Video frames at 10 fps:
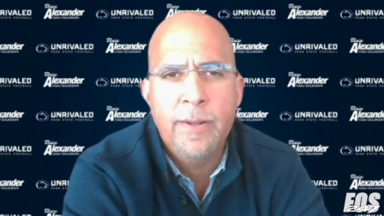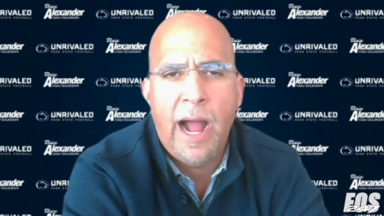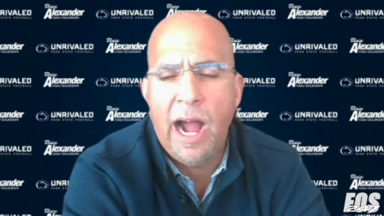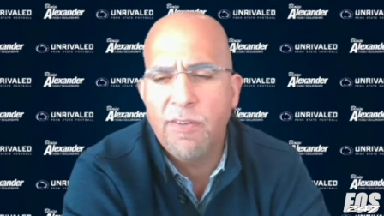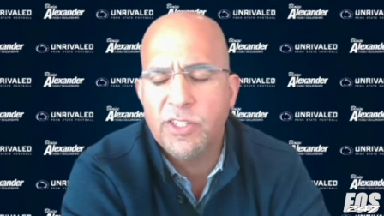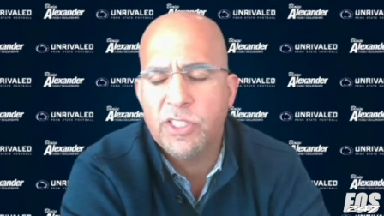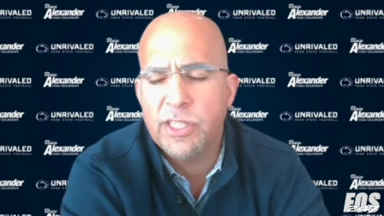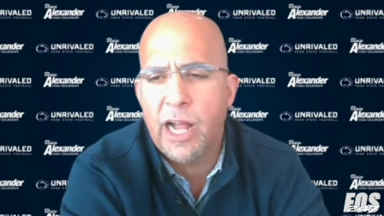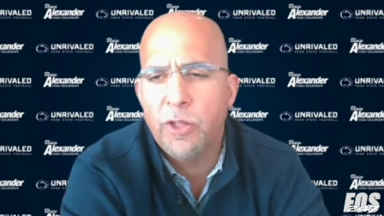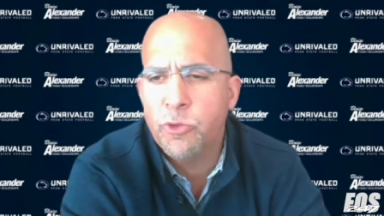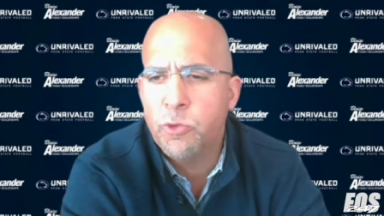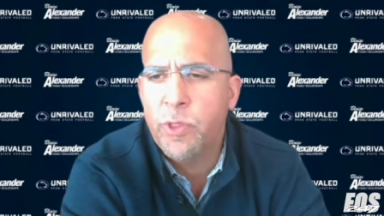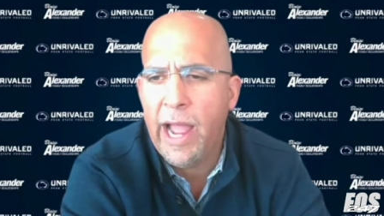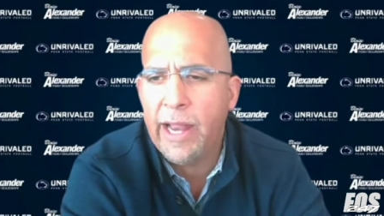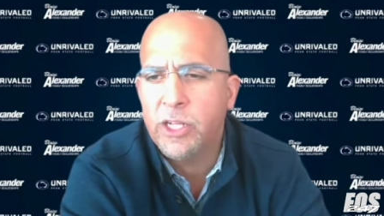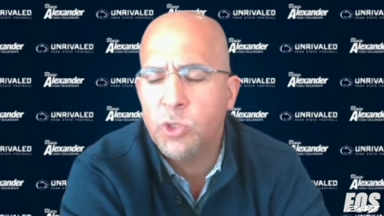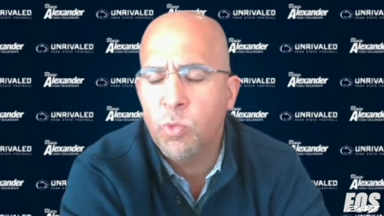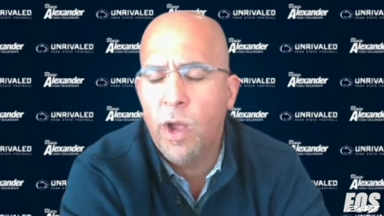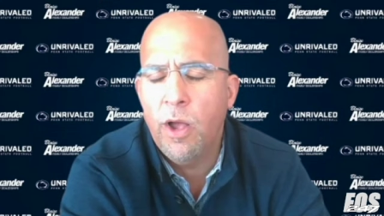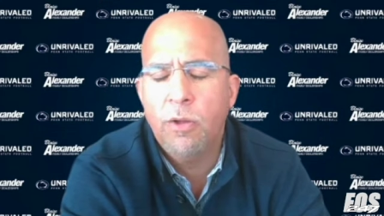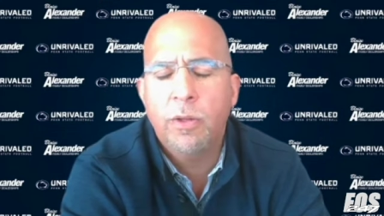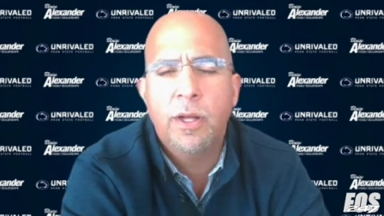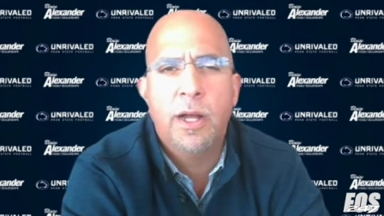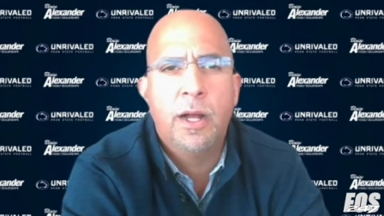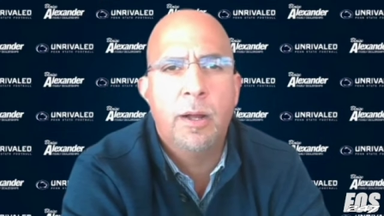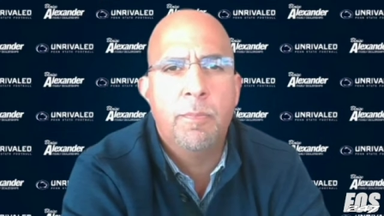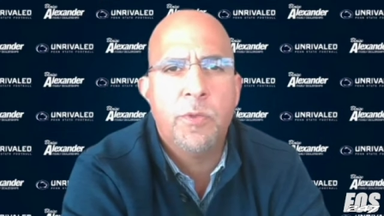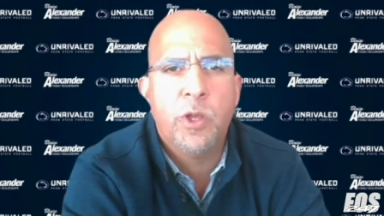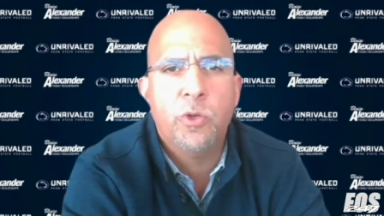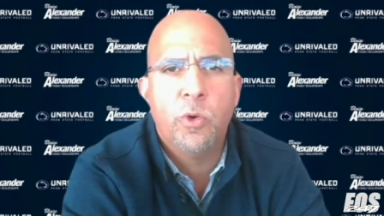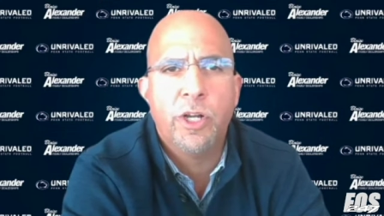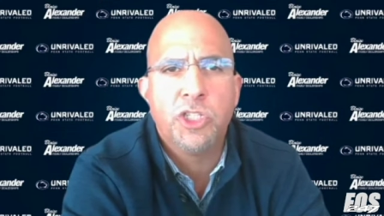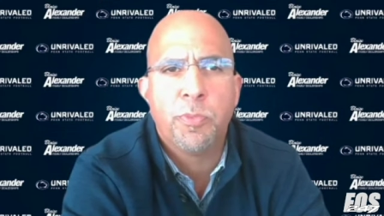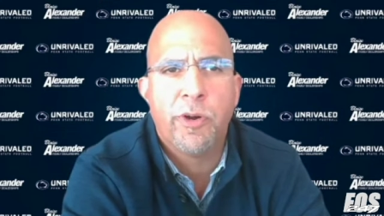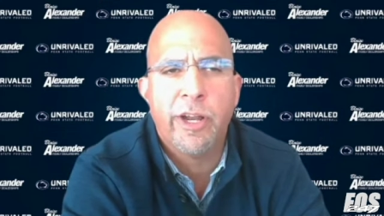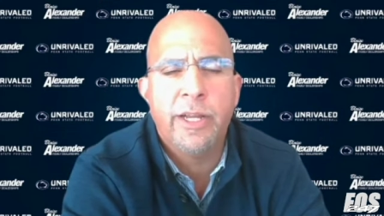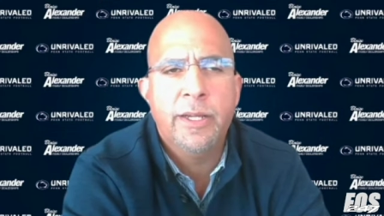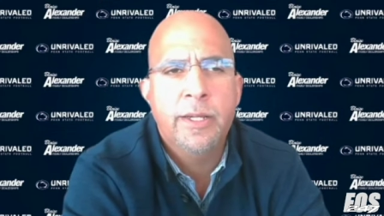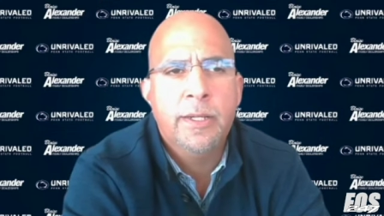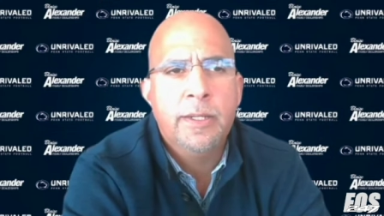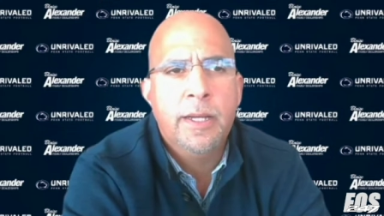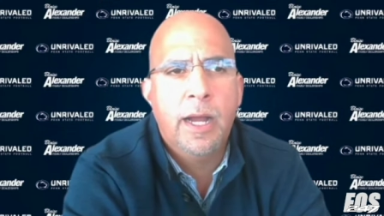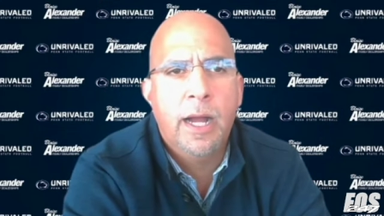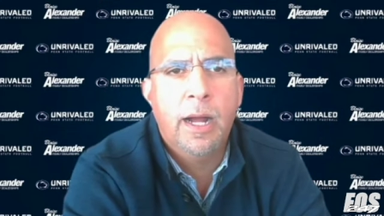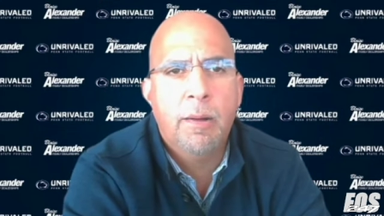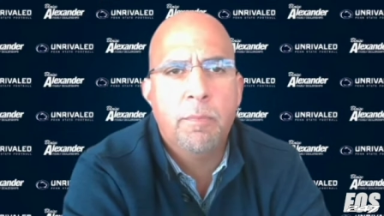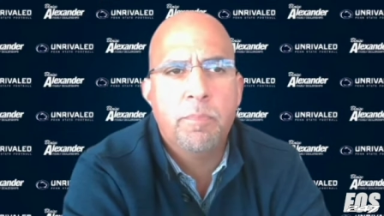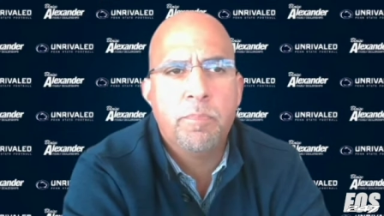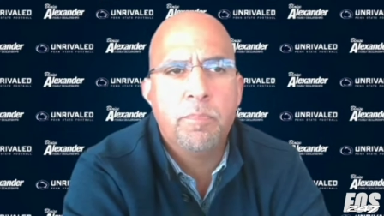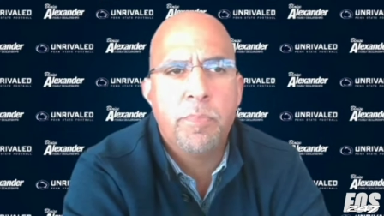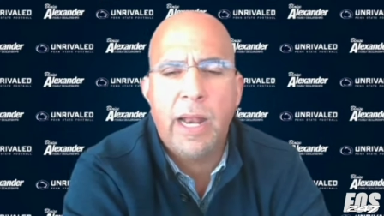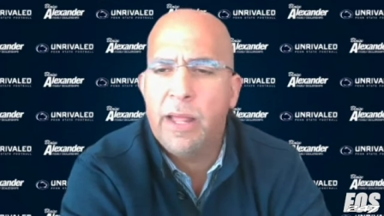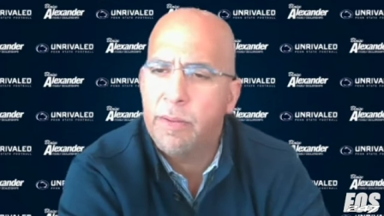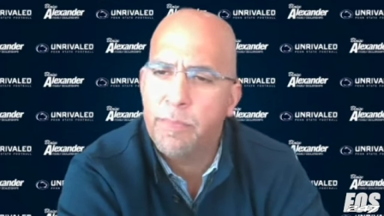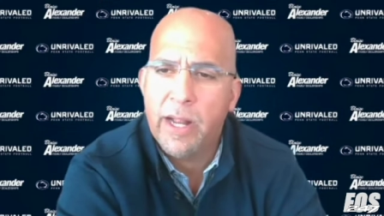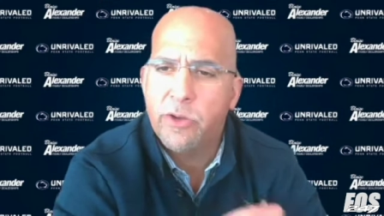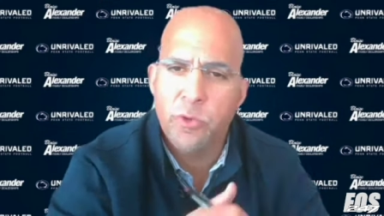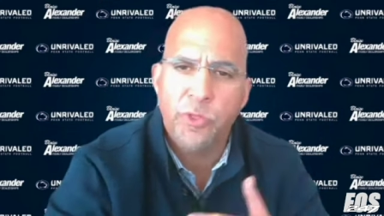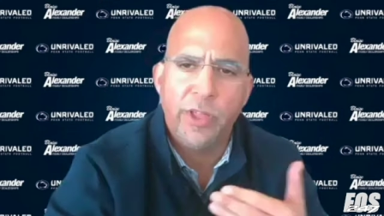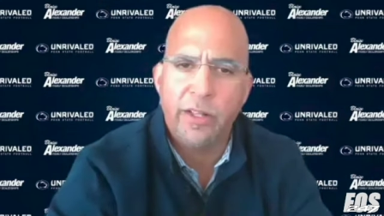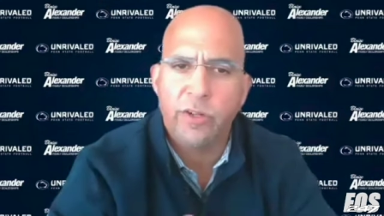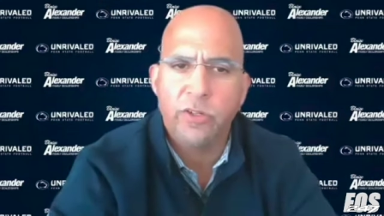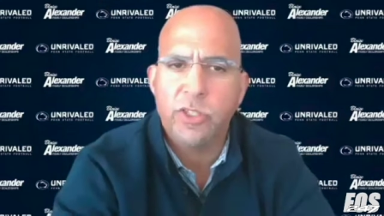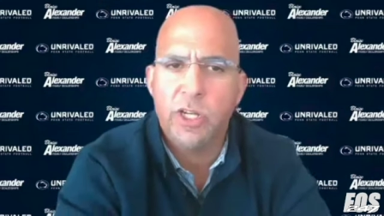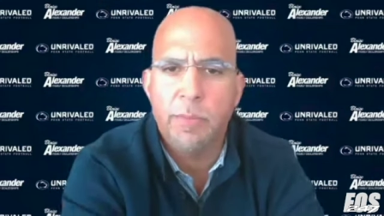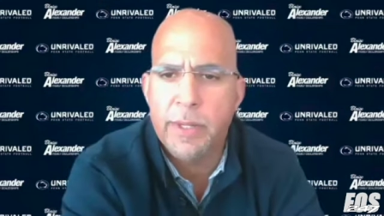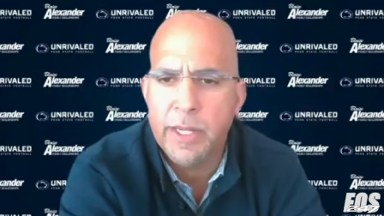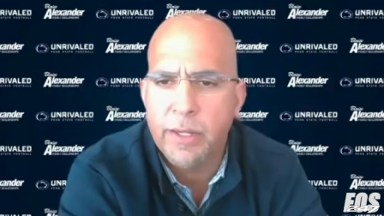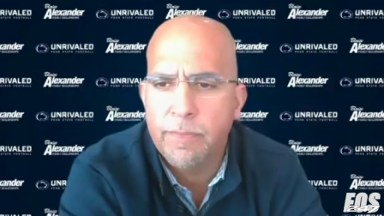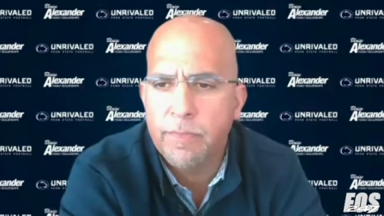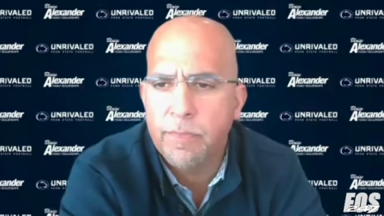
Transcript: Obviously, I'll do that as well, you know, during the spring. But I do think there's going to be,